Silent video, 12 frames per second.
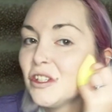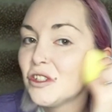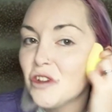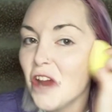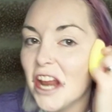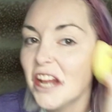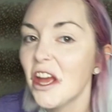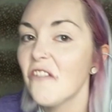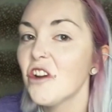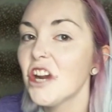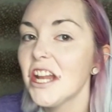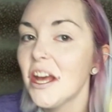try to
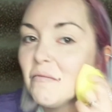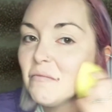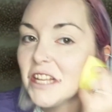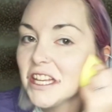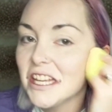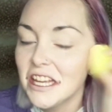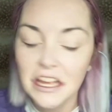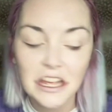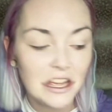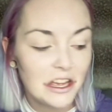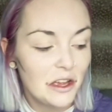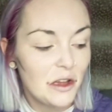cover it up.
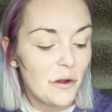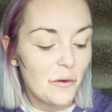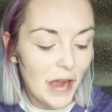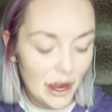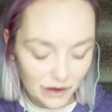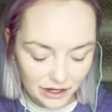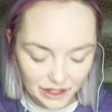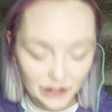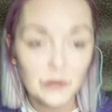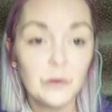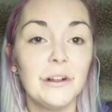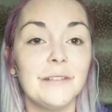Wow,
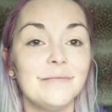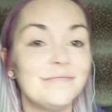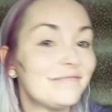cool.